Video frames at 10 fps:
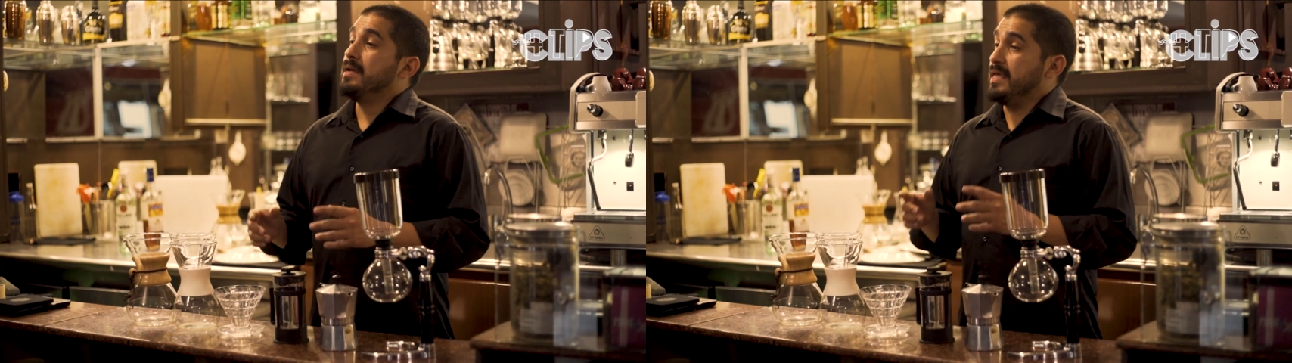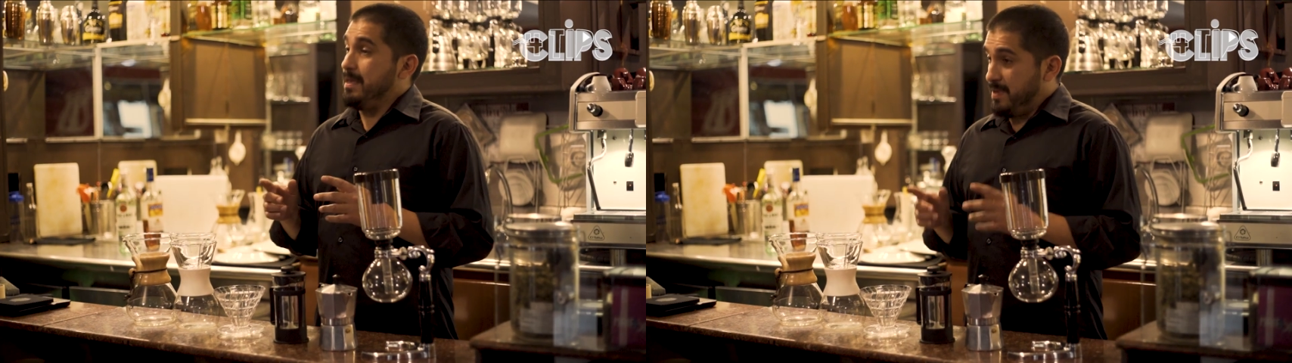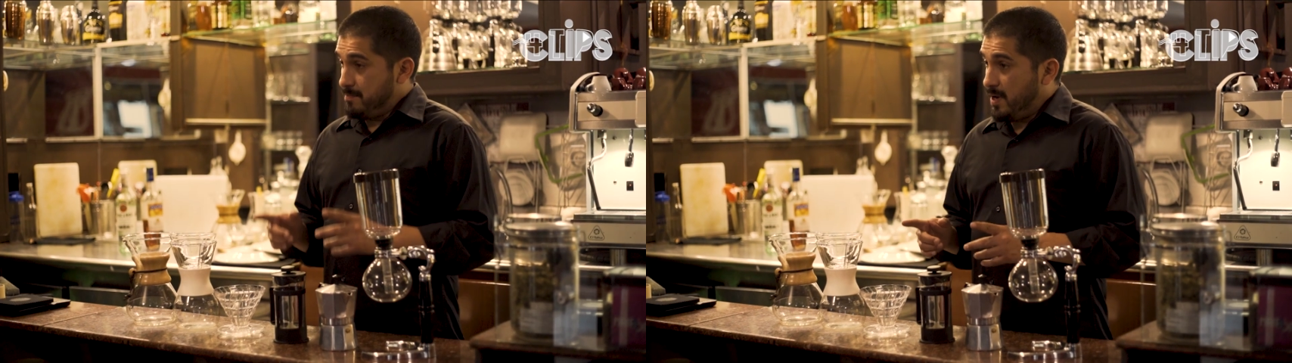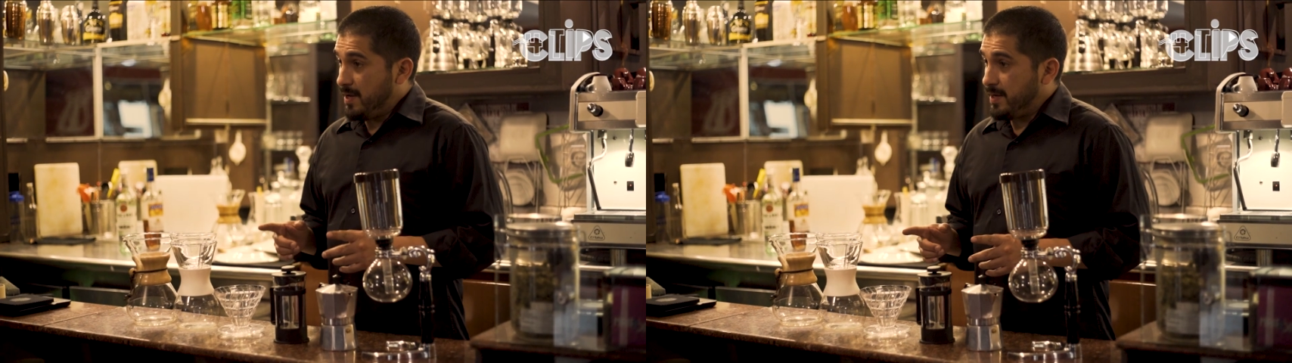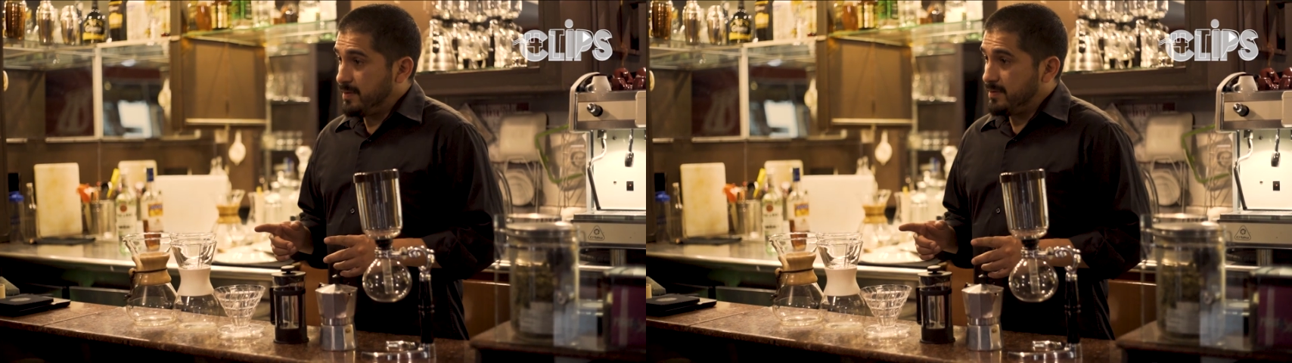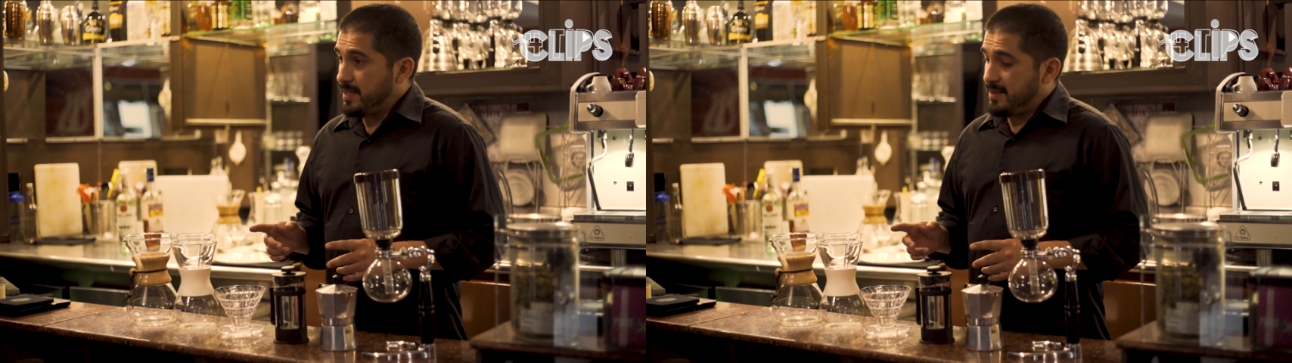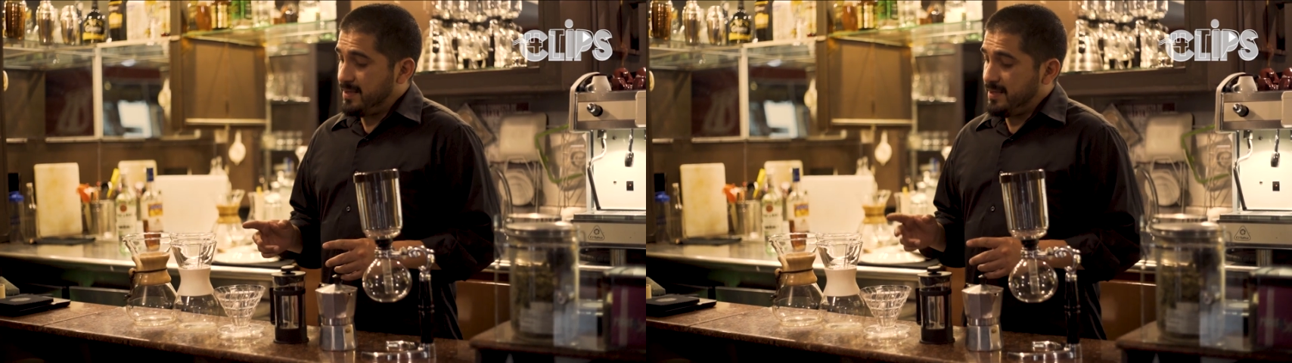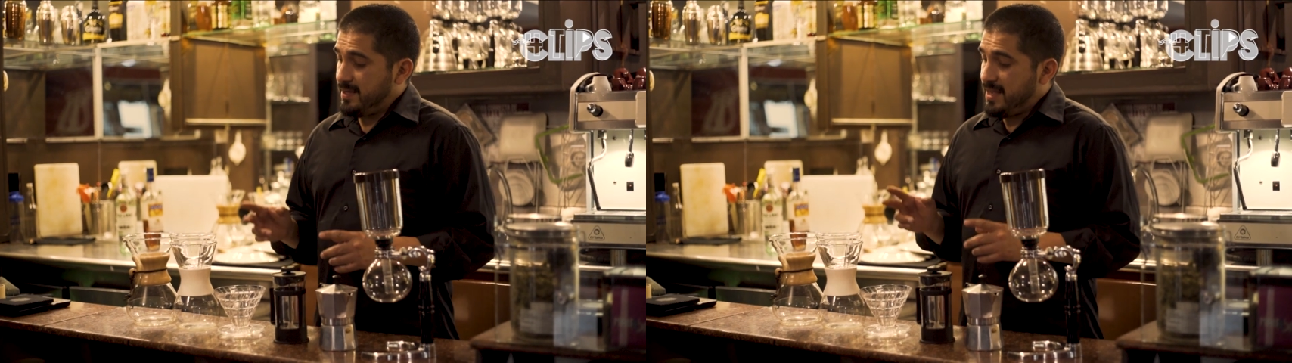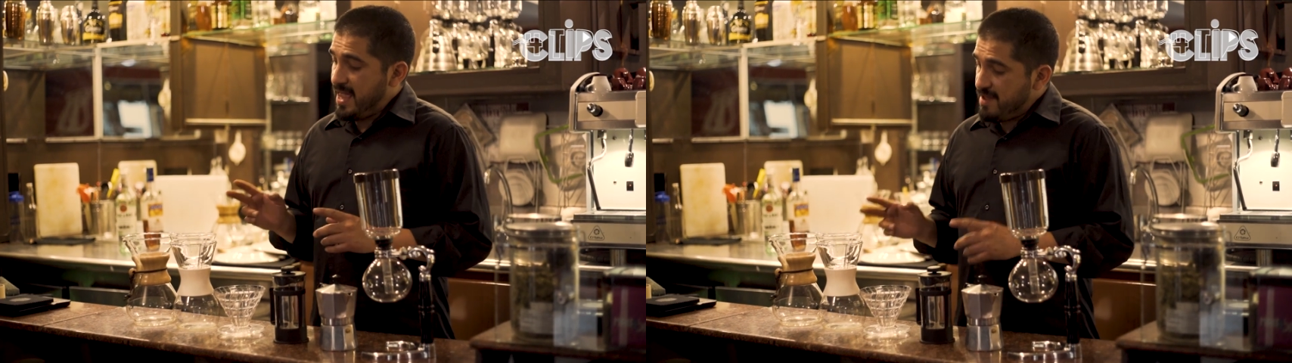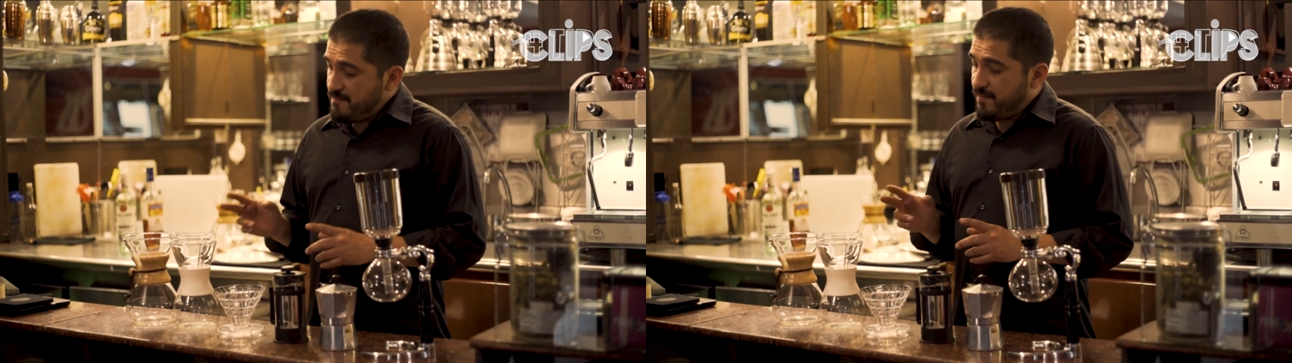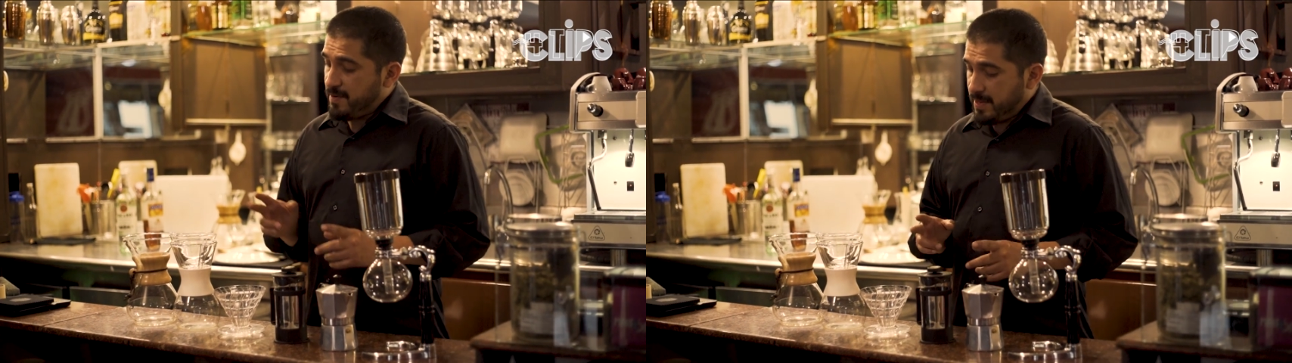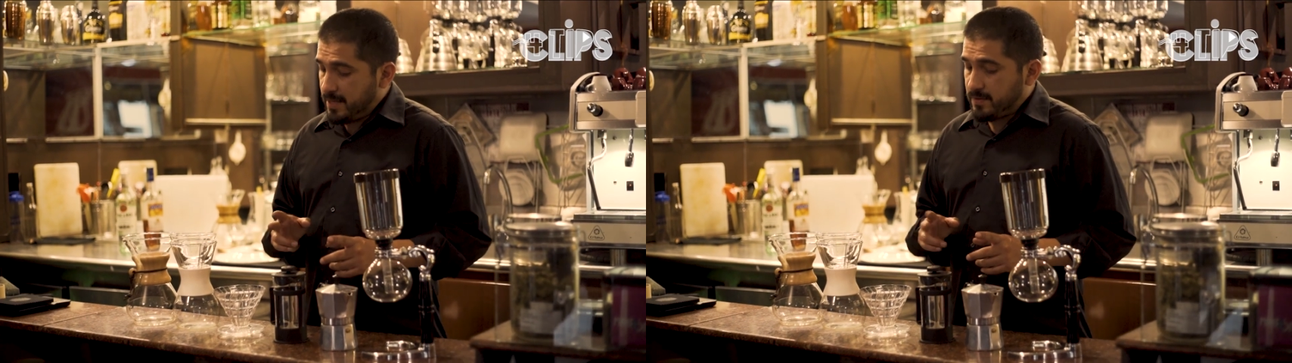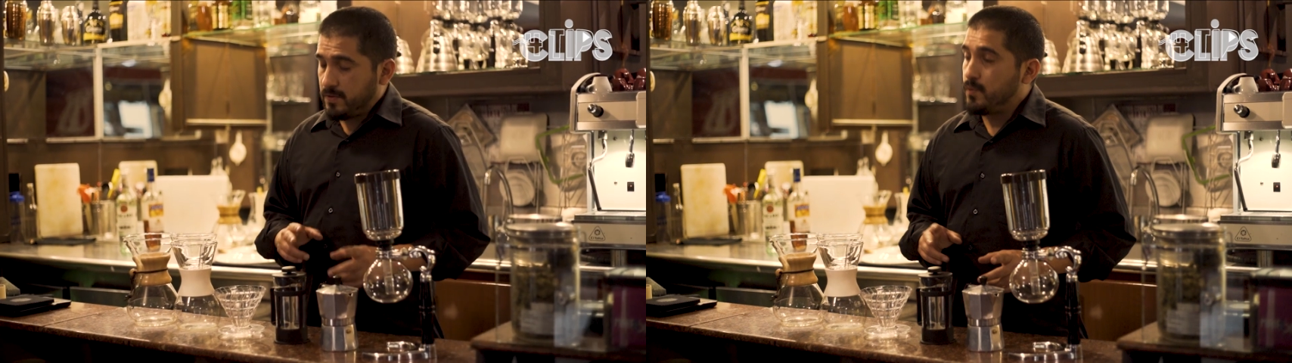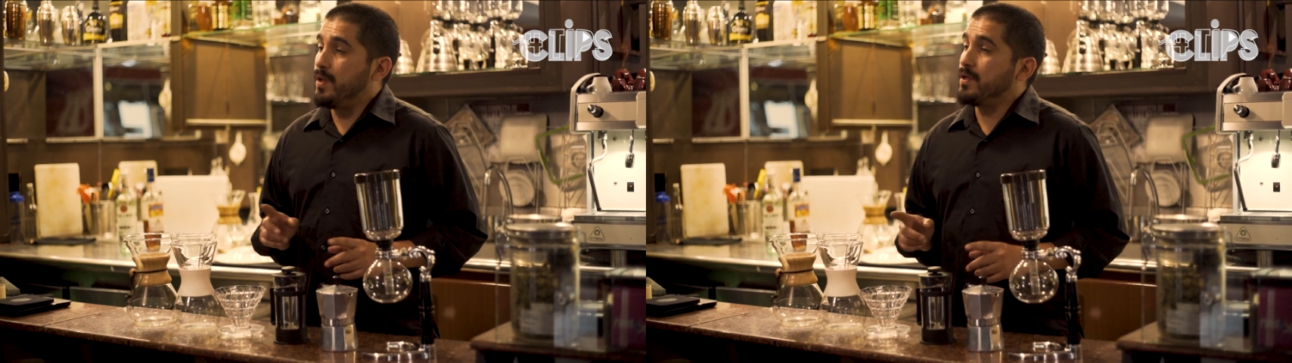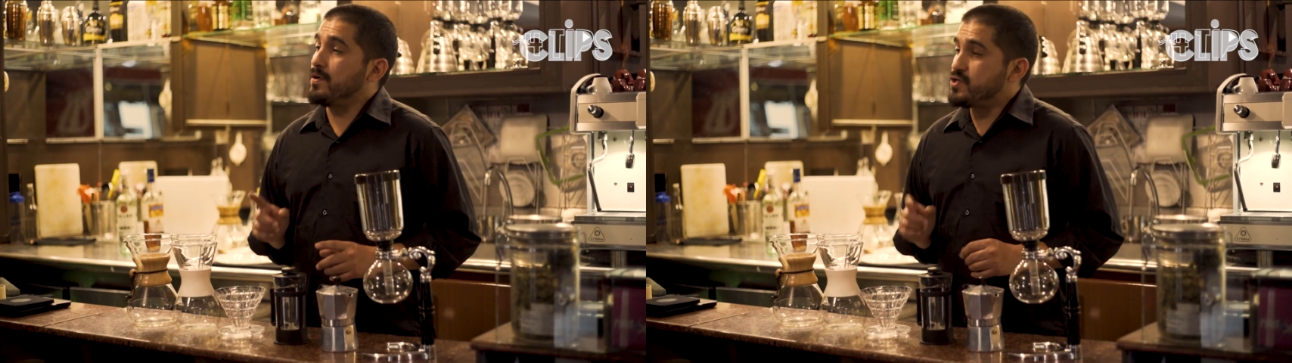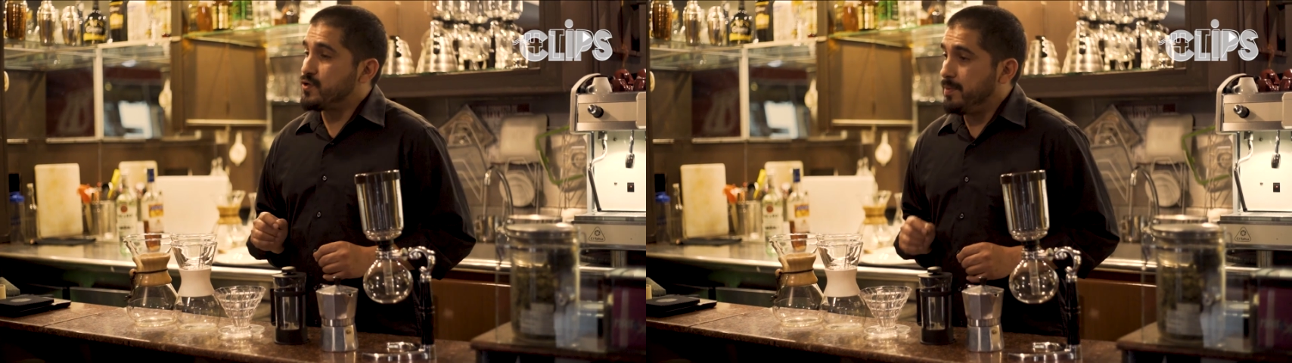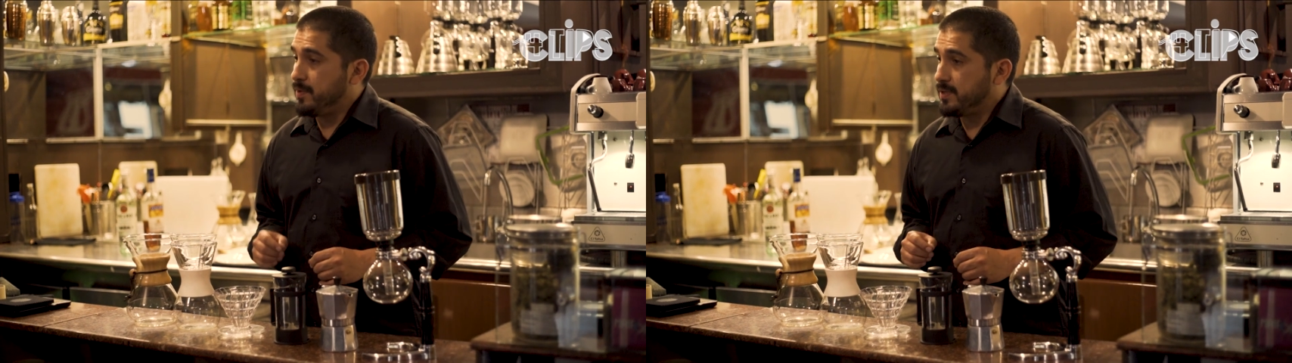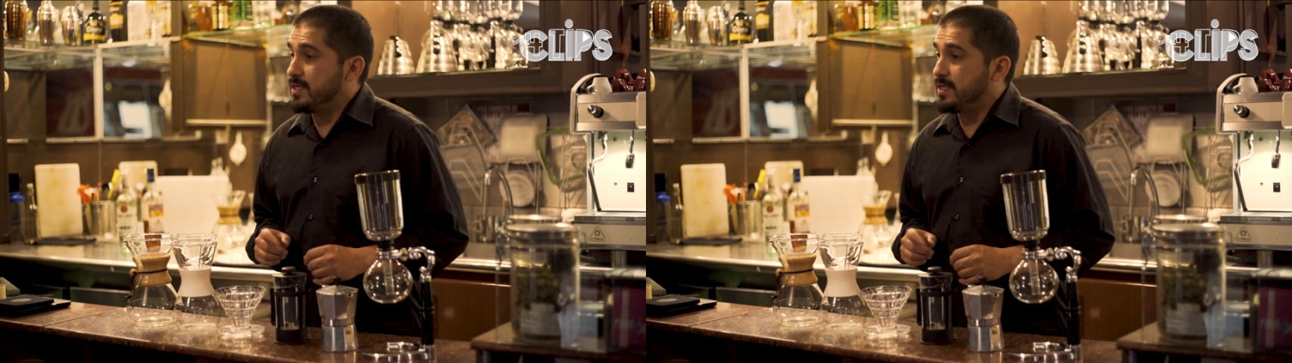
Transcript: Keep in mind that every method will contribute in